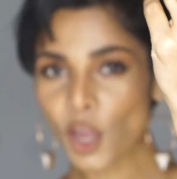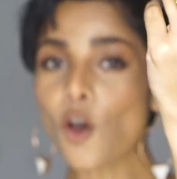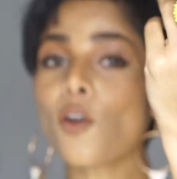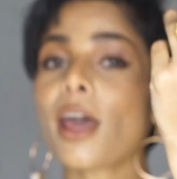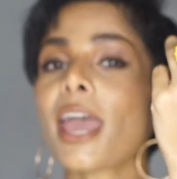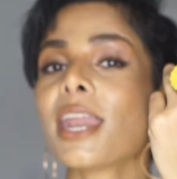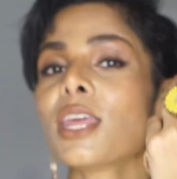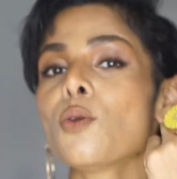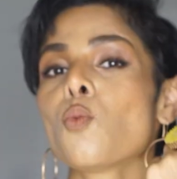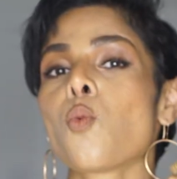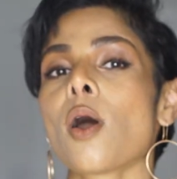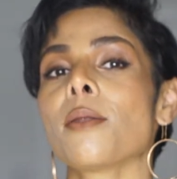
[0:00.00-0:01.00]
or any
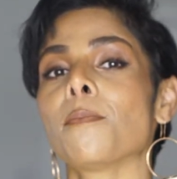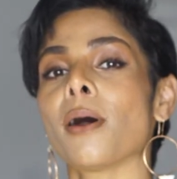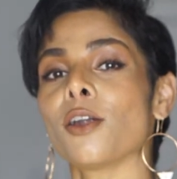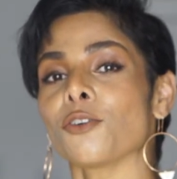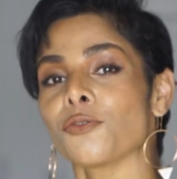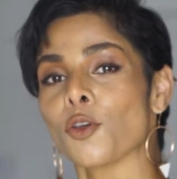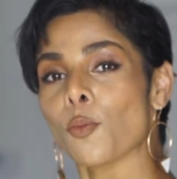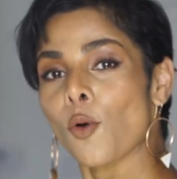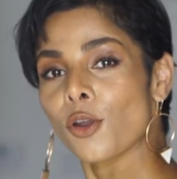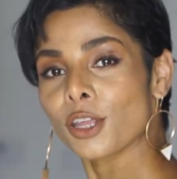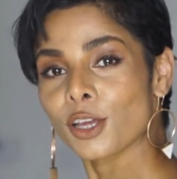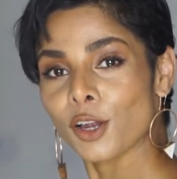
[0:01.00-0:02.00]
one part of your
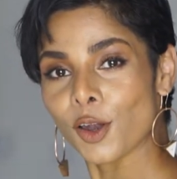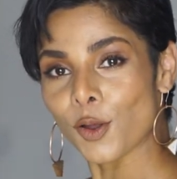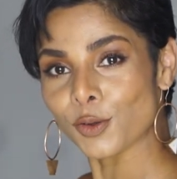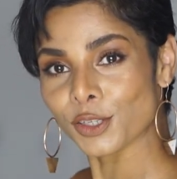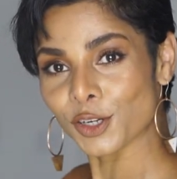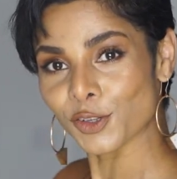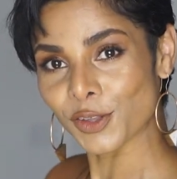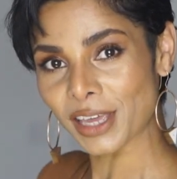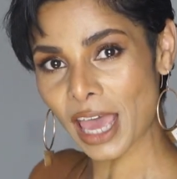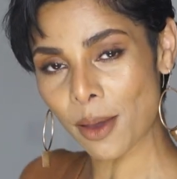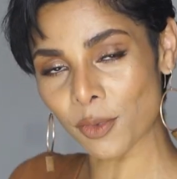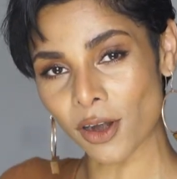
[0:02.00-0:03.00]
body closer to the
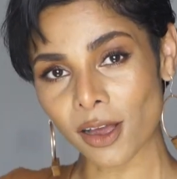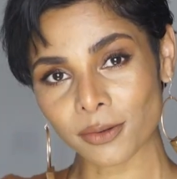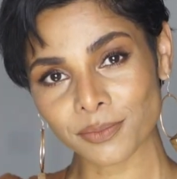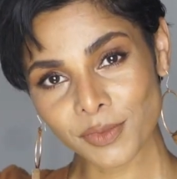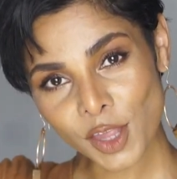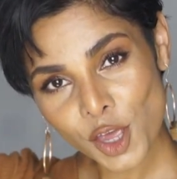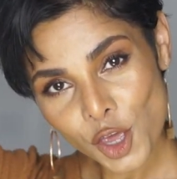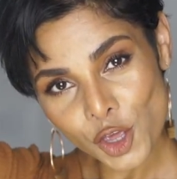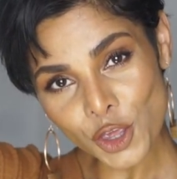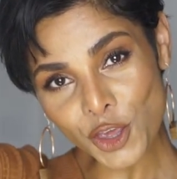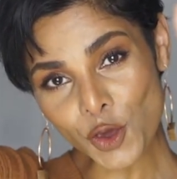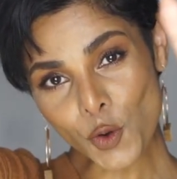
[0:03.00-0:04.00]
camera,
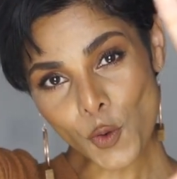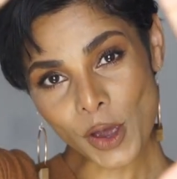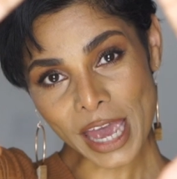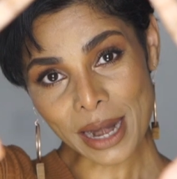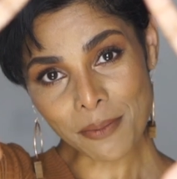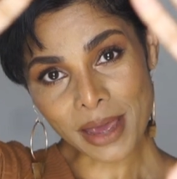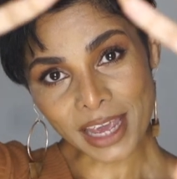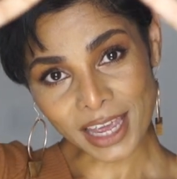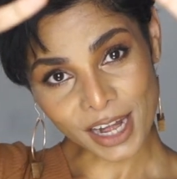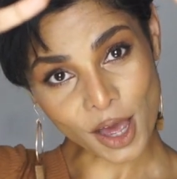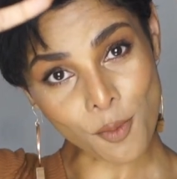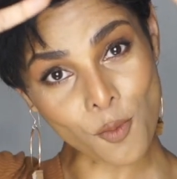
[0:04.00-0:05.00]
you can make
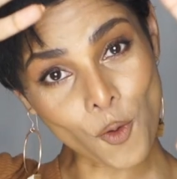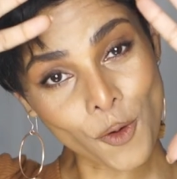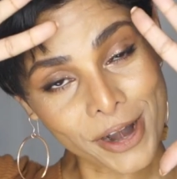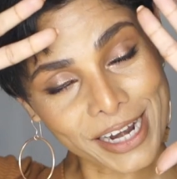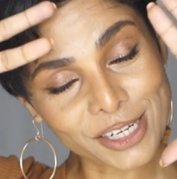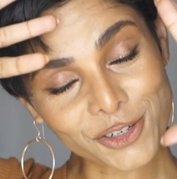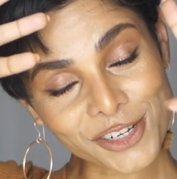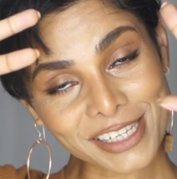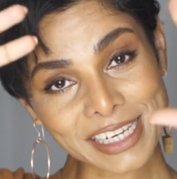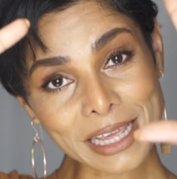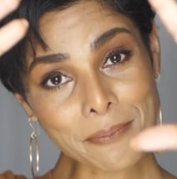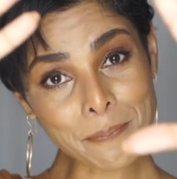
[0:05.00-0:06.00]
it a more
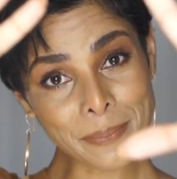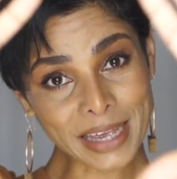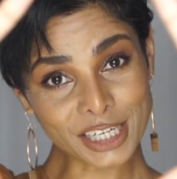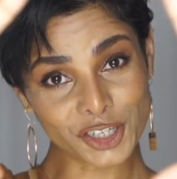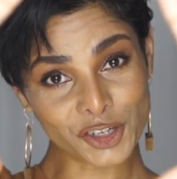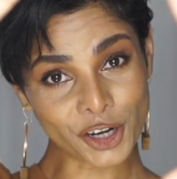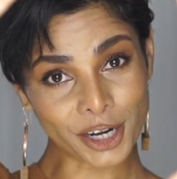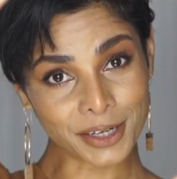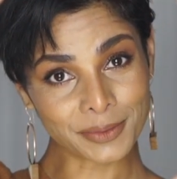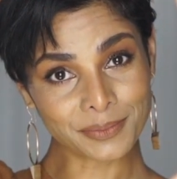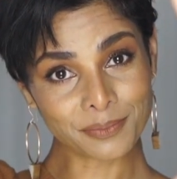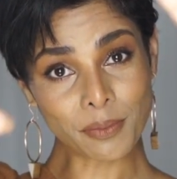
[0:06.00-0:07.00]
interesting picture
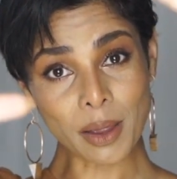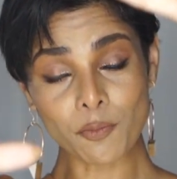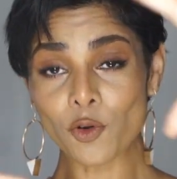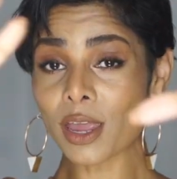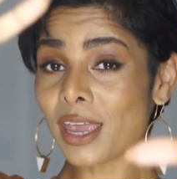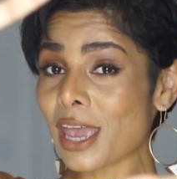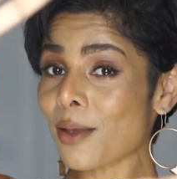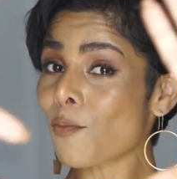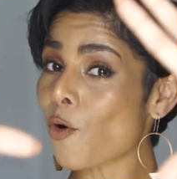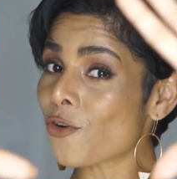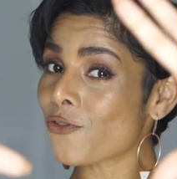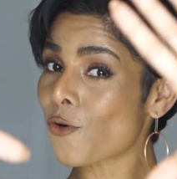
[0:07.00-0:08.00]
by bringing
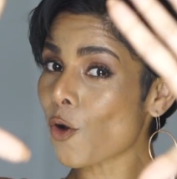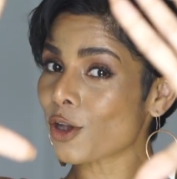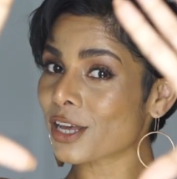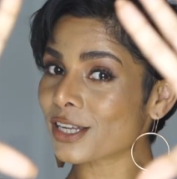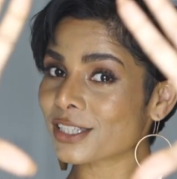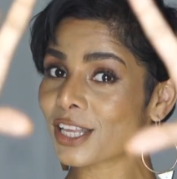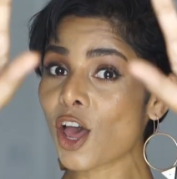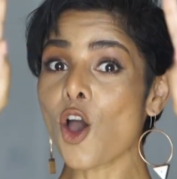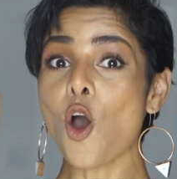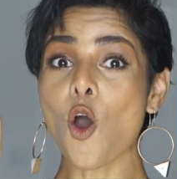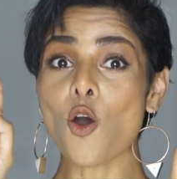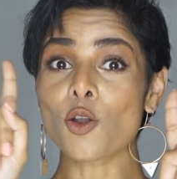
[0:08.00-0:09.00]
more focus
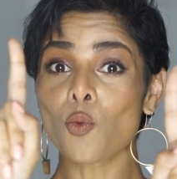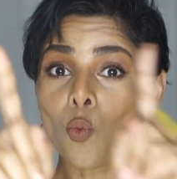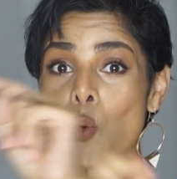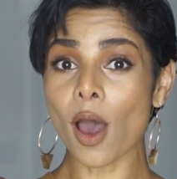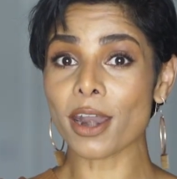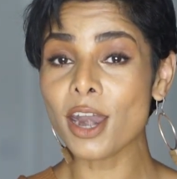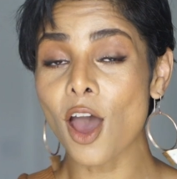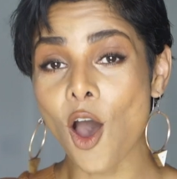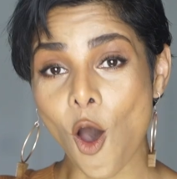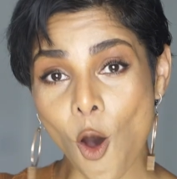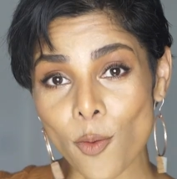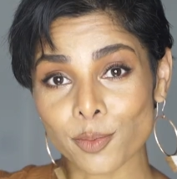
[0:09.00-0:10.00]
on one
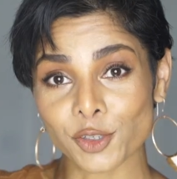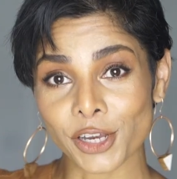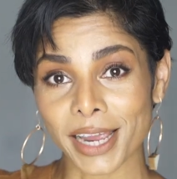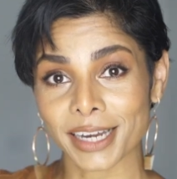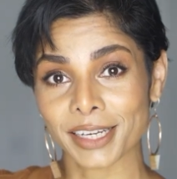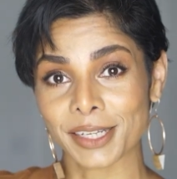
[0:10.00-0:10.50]
object.